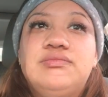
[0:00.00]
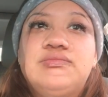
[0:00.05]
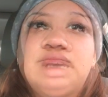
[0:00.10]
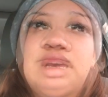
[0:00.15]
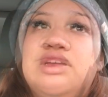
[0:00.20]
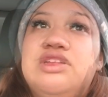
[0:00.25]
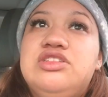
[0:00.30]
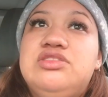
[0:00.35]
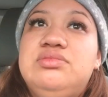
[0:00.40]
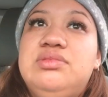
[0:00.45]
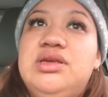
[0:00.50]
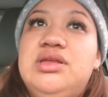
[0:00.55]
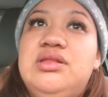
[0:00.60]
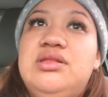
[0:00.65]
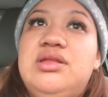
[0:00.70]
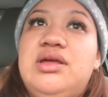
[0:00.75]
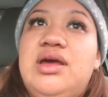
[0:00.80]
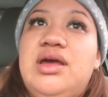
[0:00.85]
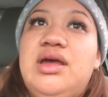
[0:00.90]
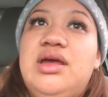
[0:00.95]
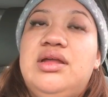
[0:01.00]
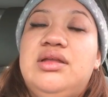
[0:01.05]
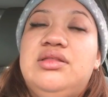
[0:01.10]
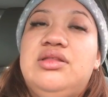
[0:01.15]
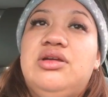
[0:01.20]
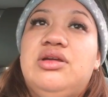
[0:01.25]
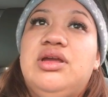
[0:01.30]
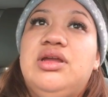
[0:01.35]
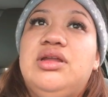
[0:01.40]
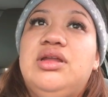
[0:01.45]
Tells me that
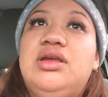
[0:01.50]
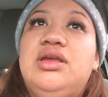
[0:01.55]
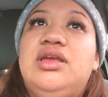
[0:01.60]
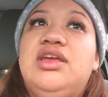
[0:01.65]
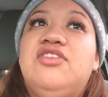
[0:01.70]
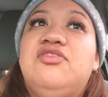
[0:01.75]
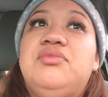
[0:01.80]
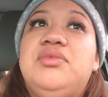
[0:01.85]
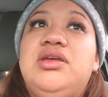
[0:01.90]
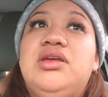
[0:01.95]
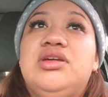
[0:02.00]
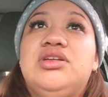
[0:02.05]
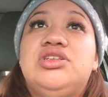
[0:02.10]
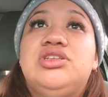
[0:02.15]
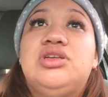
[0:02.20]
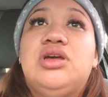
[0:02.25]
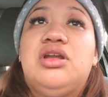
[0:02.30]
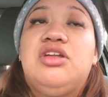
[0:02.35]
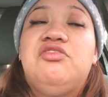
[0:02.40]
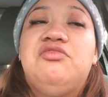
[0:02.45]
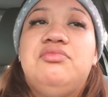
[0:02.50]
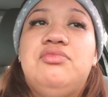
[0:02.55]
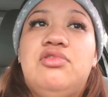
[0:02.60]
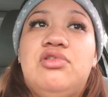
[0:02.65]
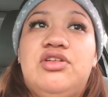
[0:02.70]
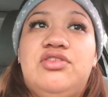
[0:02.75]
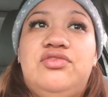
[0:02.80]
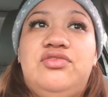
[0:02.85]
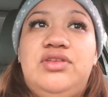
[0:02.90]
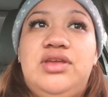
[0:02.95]
they're gonna give me a shot of
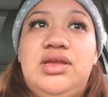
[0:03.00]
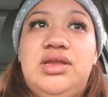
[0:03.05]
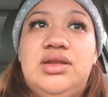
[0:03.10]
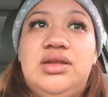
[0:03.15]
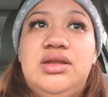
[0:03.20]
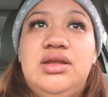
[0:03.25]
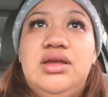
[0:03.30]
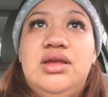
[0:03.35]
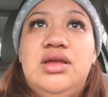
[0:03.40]
morphine,